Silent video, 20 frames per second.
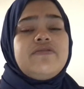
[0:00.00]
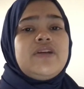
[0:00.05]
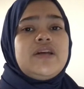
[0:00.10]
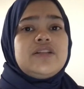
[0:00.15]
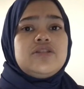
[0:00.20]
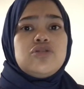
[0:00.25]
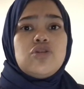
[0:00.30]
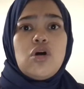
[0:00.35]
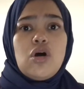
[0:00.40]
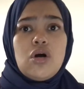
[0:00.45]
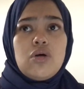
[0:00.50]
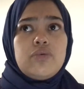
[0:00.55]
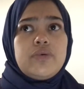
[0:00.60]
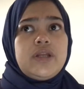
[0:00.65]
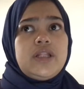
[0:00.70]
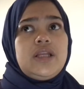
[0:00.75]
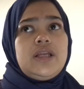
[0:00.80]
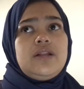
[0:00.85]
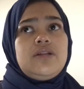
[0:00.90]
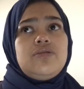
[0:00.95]
That's all
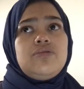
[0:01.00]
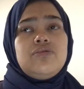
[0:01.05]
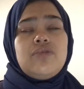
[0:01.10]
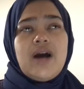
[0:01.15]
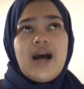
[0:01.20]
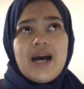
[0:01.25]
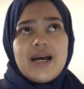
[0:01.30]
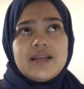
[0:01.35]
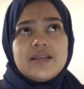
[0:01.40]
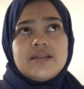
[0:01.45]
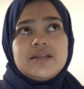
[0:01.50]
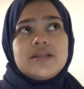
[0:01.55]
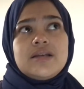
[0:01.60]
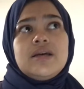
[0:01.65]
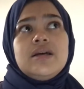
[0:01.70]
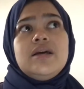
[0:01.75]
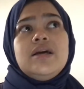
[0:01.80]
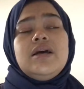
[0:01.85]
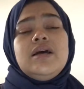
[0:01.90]
we need to ask